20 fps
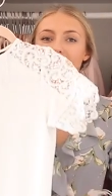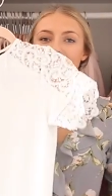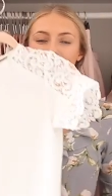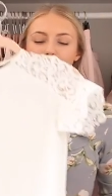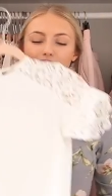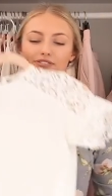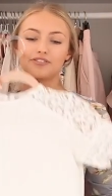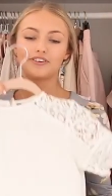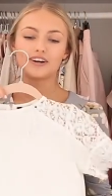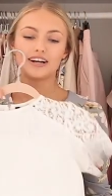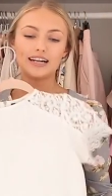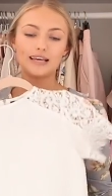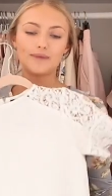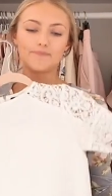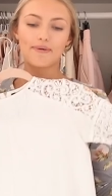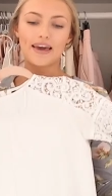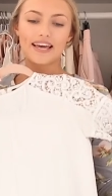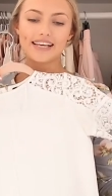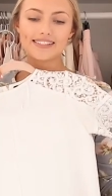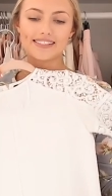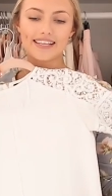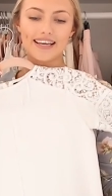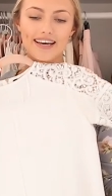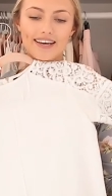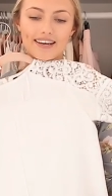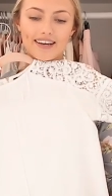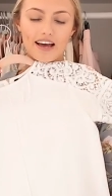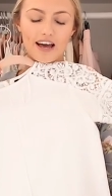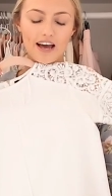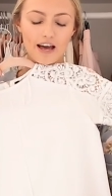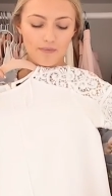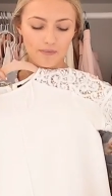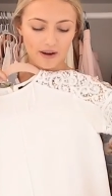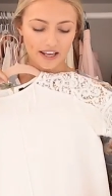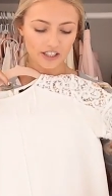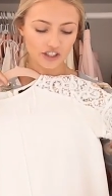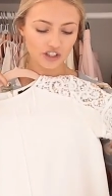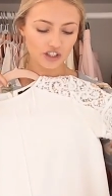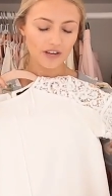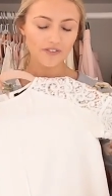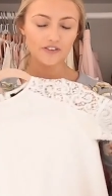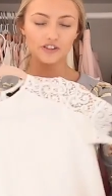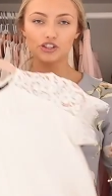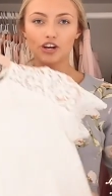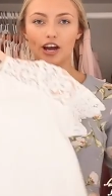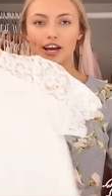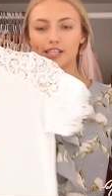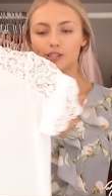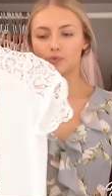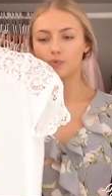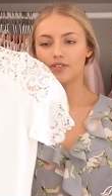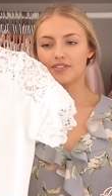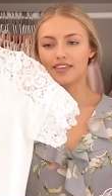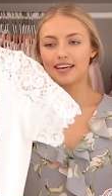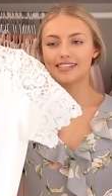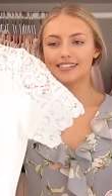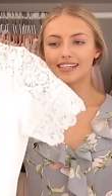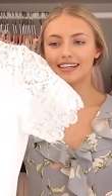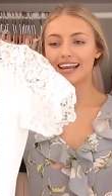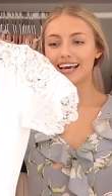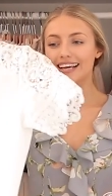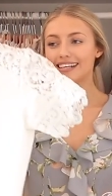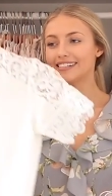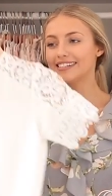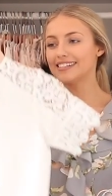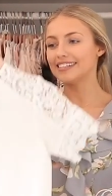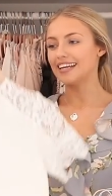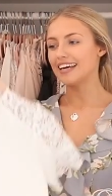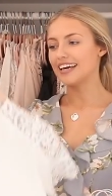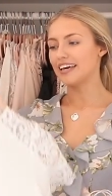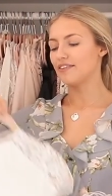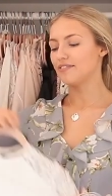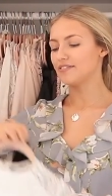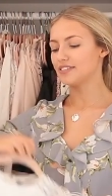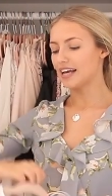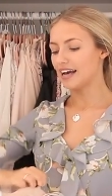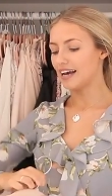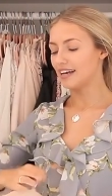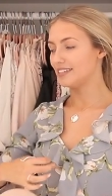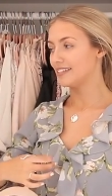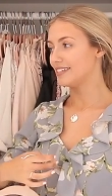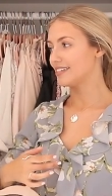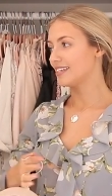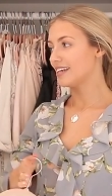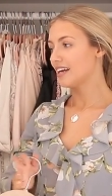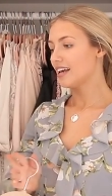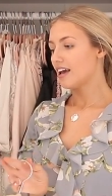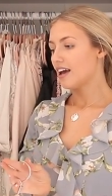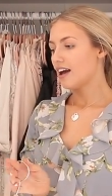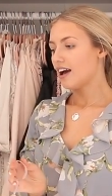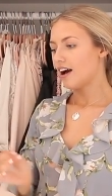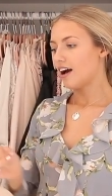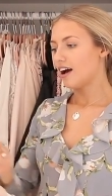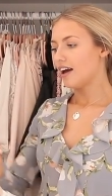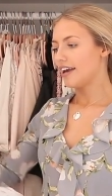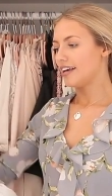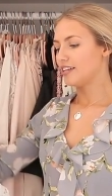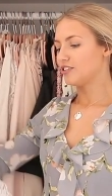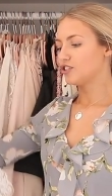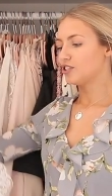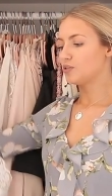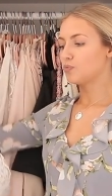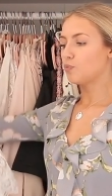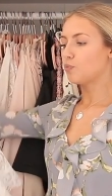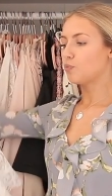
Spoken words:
It's a really basic like shift dress with these lace sleeves, and it's just